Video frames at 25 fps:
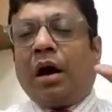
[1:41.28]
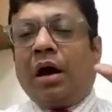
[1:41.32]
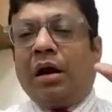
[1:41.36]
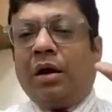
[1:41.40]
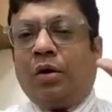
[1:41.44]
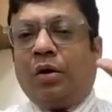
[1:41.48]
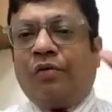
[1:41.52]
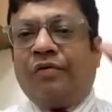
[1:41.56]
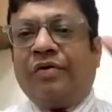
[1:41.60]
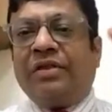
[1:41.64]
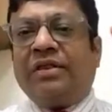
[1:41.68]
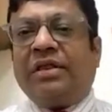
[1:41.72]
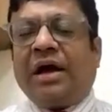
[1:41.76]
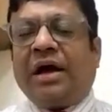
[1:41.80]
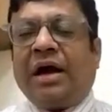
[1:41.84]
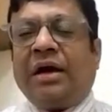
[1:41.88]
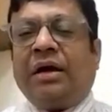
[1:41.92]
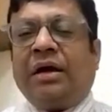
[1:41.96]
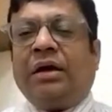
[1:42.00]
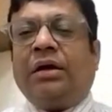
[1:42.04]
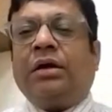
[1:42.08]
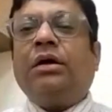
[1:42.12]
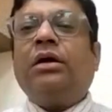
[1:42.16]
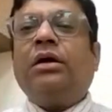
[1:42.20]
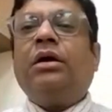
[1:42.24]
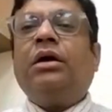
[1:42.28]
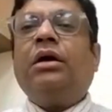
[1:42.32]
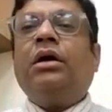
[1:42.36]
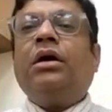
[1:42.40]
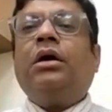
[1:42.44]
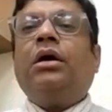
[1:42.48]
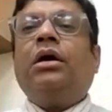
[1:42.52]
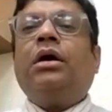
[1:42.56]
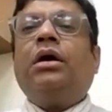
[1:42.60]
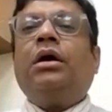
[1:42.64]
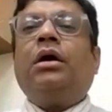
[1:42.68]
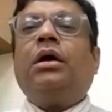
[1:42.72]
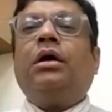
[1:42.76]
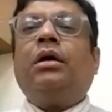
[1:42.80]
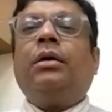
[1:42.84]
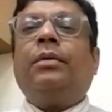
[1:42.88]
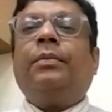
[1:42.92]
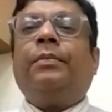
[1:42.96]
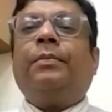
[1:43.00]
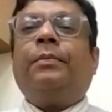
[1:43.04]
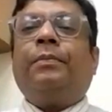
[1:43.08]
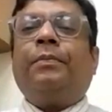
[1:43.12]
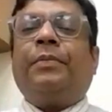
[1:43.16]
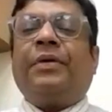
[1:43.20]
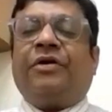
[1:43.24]
Along with that,
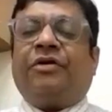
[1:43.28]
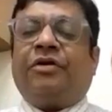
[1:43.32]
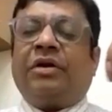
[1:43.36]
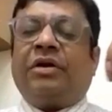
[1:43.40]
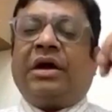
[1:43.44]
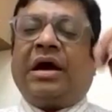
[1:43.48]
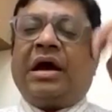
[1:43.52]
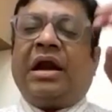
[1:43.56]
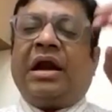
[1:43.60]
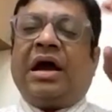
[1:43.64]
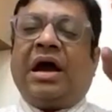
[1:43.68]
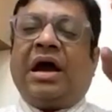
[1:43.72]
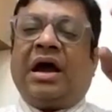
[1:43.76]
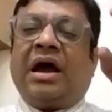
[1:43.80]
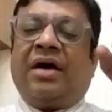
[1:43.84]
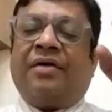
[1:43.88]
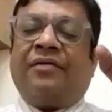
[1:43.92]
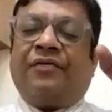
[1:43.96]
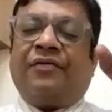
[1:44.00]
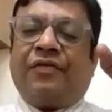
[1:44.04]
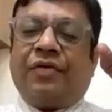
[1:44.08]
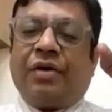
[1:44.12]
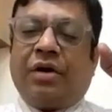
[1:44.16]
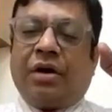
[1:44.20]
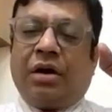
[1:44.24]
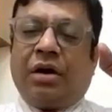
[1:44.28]
patient can have